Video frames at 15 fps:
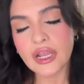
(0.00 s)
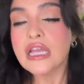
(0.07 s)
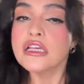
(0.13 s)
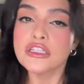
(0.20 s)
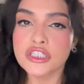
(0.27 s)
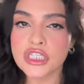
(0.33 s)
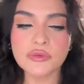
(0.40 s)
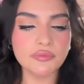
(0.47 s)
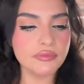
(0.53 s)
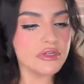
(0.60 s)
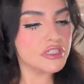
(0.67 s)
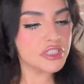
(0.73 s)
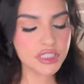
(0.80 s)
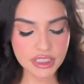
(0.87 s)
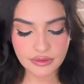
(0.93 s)
she,
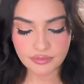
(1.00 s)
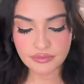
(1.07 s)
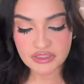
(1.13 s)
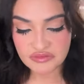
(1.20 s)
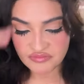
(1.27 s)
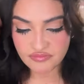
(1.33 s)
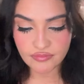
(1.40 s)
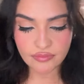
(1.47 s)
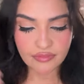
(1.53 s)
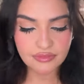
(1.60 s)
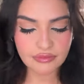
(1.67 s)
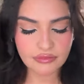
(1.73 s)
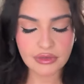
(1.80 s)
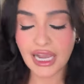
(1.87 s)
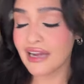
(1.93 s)

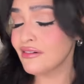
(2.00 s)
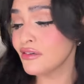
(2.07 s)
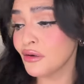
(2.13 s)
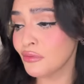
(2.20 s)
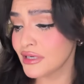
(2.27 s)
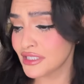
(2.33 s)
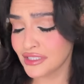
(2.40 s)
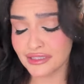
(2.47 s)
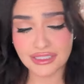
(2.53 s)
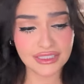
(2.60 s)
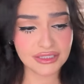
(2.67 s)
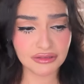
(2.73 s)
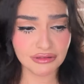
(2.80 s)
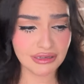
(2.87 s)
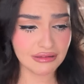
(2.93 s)
I don't know what she did
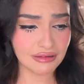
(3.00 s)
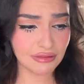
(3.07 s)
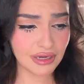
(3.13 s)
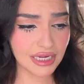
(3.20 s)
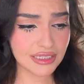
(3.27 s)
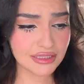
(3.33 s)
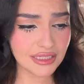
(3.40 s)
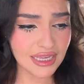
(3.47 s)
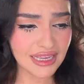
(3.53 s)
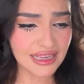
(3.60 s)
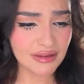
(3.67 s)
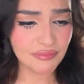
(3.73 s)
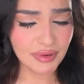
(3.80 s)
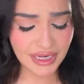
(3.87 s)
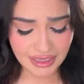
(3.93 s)
to it, you guys,
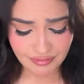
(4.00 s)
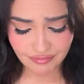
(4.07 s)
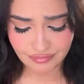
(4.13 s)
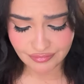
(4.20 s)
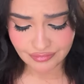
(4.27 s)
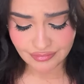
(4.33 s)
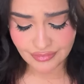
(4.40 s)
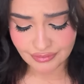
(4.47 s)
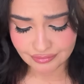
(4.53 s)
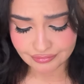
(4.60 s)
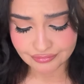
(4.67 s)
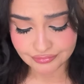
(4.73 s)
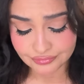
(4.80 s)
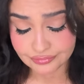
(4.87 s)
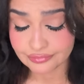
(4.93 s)
but
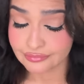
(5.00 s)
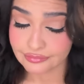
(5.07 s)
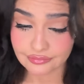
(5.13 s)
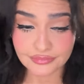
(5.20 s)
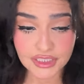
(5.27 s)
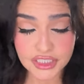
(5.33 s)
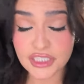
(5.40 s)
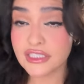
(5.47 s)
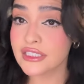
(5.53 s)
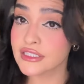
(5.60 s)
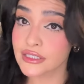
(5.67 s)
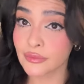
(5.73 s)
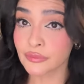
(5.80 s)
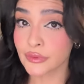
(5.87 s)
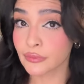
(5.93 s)
she did
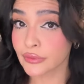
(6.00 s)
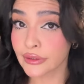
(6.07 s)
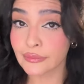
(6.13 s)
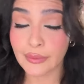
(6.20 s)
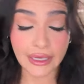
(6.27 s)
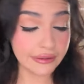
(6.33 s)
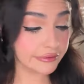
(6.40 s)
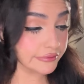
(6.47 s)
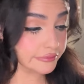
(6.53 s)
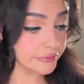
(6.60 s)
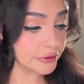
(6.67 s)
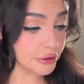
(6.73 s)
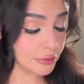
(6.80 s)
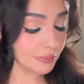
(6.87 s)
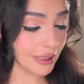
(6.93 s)
something real bad
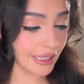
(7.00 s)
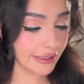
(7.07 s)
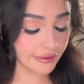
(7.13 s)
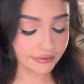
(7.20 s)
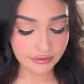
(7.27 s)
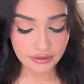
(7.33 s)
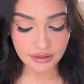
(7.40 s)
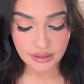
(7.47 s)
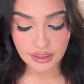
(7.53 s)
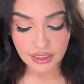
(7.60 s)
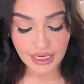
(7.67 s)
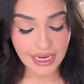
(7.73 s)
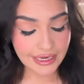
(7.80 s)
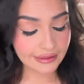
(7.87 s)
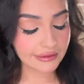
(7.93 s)
to my
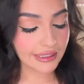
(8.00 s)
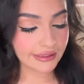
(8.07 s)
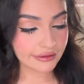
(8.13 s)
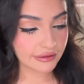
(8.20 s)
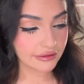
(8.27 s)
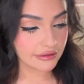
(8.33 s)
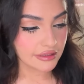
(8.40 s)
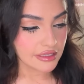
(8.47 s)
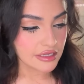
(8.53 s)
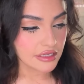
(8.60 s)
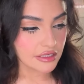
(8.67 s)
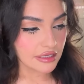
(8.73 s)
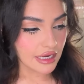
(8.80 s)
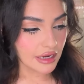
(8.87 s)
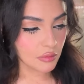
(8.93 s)
highlighter.
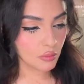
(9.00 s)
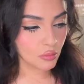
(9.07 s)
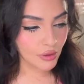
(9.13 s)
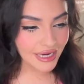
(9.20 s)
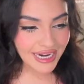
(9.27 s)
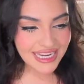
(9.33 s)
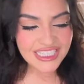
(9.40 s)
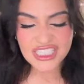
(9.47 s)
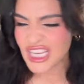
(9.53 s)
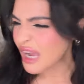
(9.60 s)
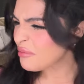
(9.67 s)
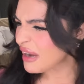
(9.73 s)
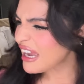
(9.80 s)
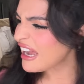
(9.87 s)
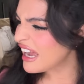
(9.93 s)
When I saw
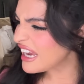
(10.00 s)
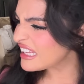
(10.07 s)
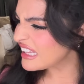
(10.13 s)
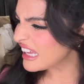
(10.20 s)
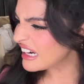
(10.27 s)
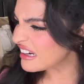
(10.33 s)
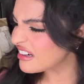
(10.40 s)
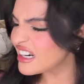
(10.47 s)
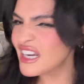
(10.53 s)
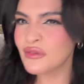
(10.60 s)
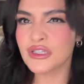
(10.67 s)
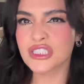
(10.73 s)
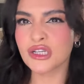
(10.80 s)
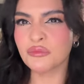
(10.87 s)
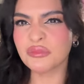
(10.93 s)
my highlighter, it
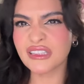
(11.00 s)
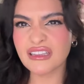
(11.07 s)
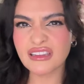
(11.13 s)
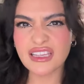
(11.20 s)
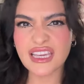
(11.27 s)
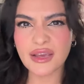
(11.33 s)
was completely